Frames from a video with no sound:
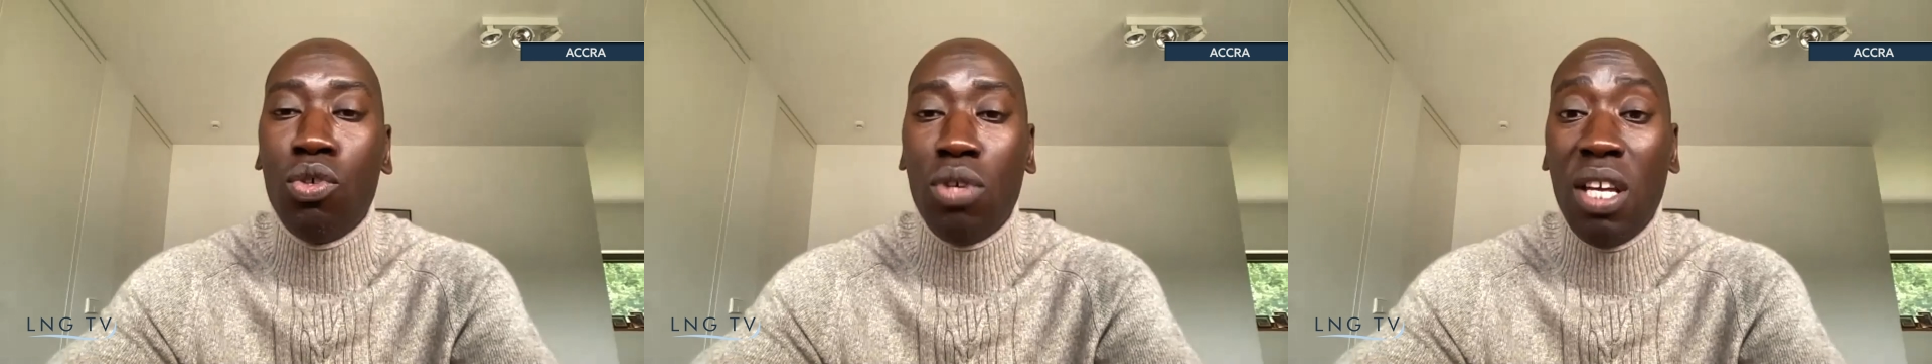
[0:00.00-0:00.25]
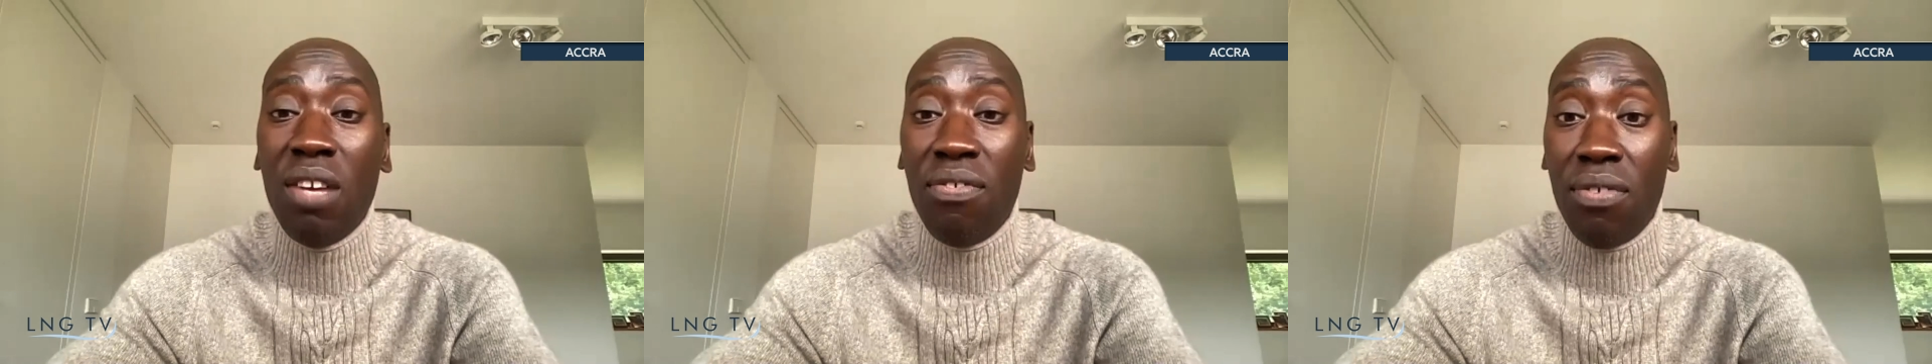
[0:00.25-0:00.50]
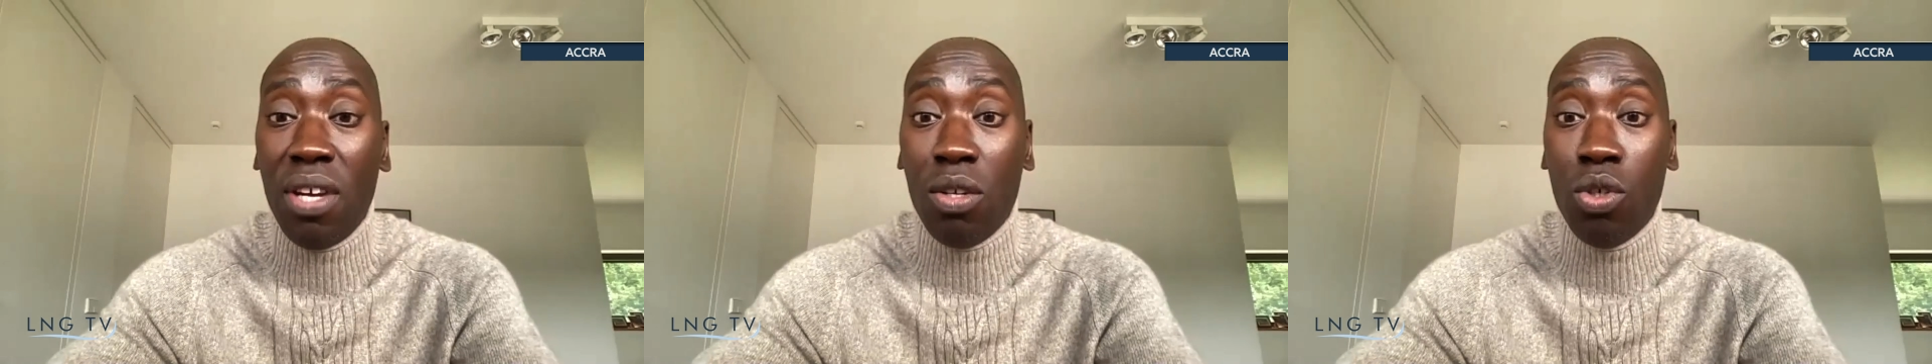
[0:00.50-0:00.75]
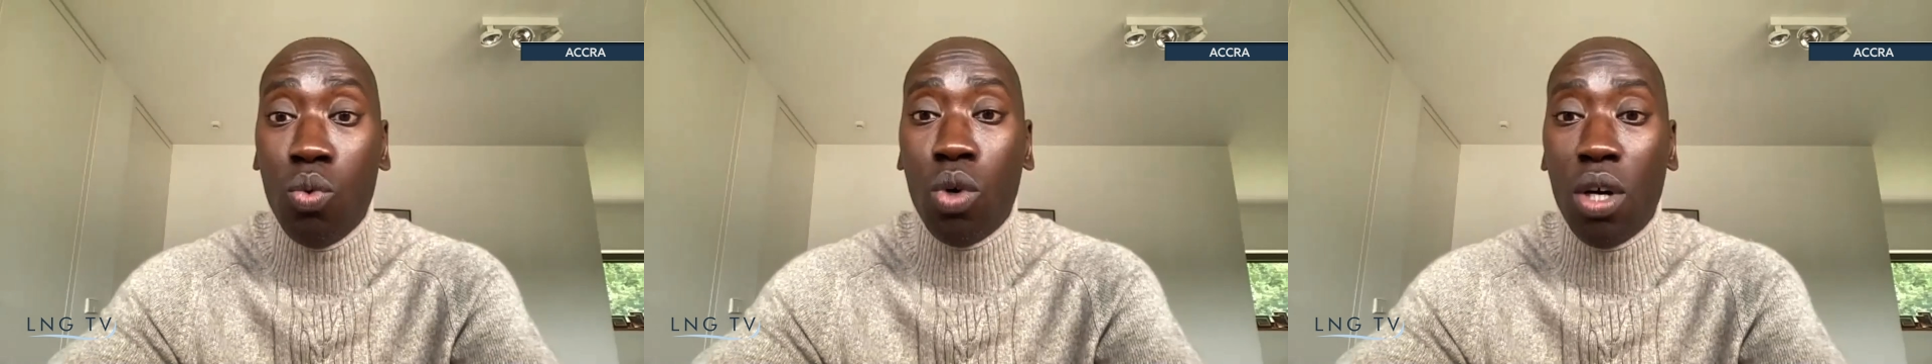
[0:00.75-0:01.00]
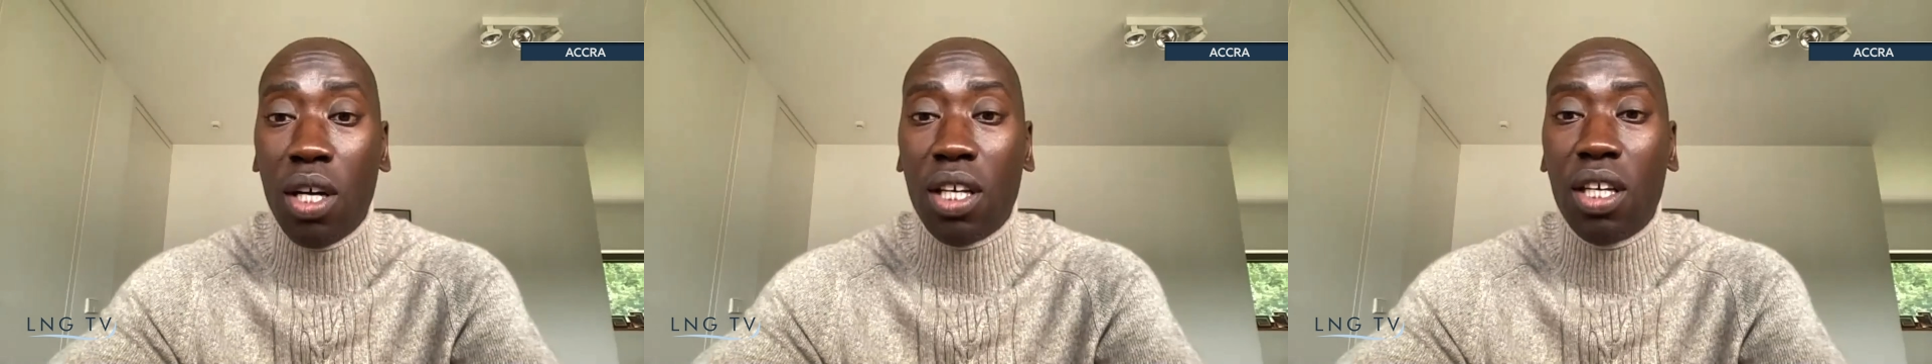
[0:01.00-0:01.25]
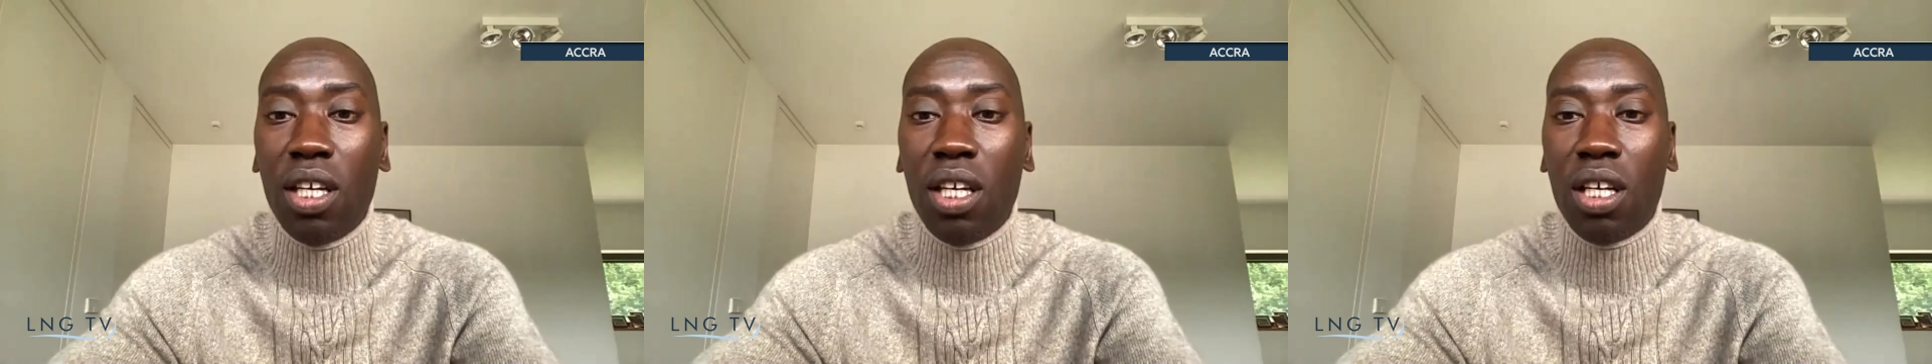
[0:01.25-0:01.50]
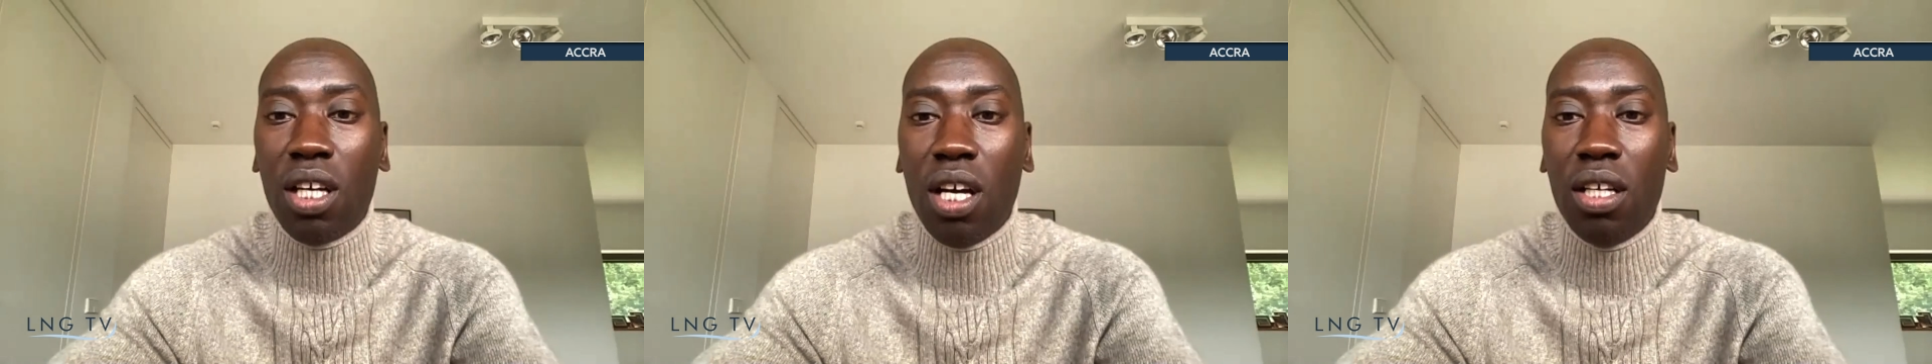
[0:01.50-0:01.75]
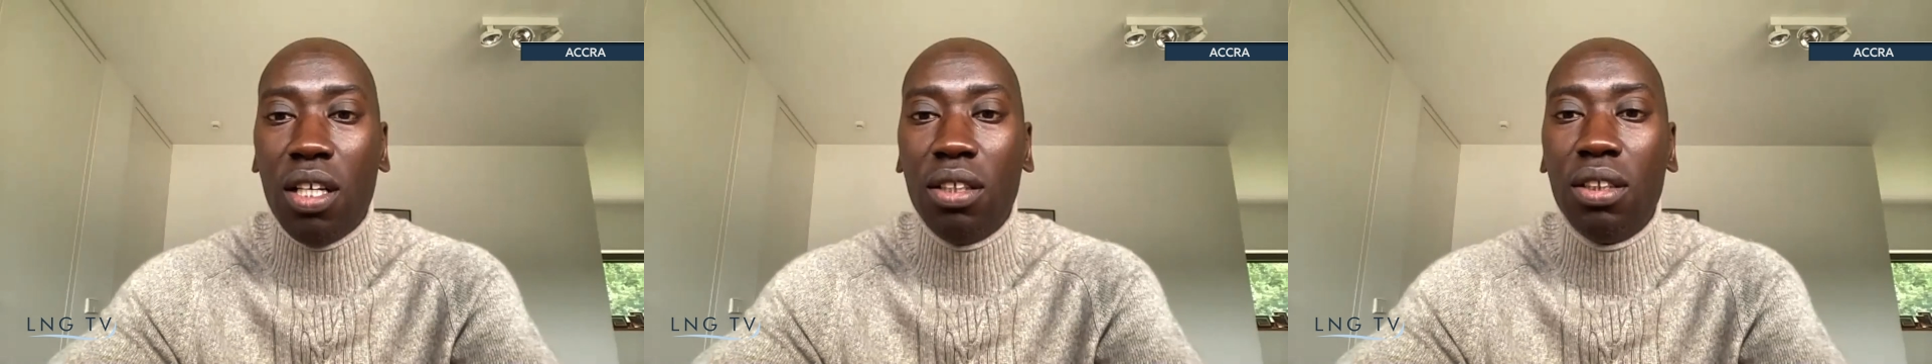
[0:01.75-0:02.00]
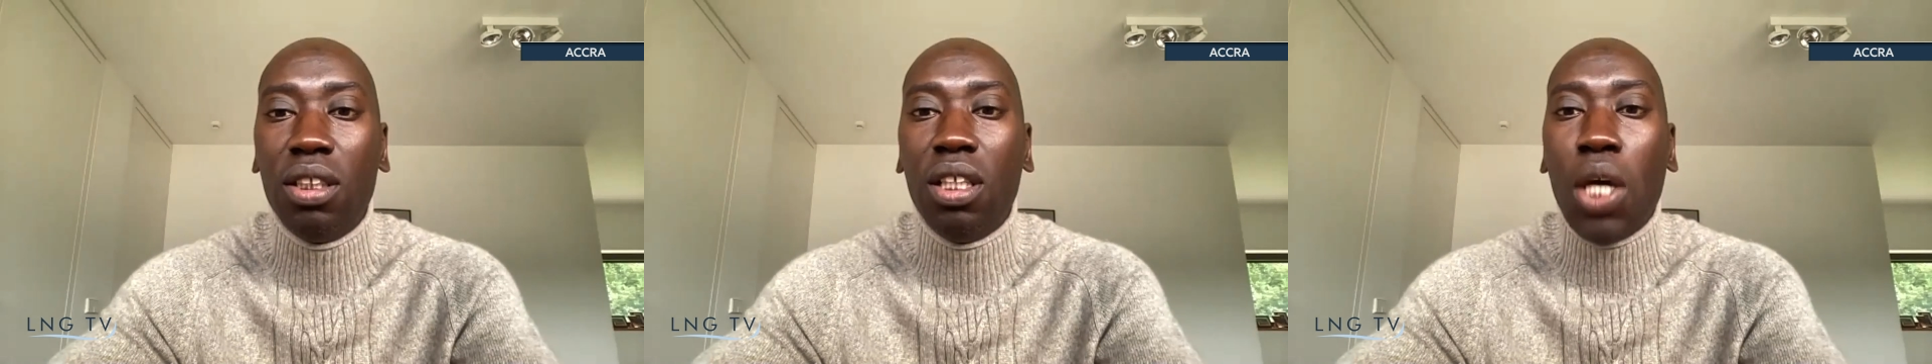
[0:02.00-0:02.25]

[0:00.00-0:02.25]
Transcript: live and you work in Ghana,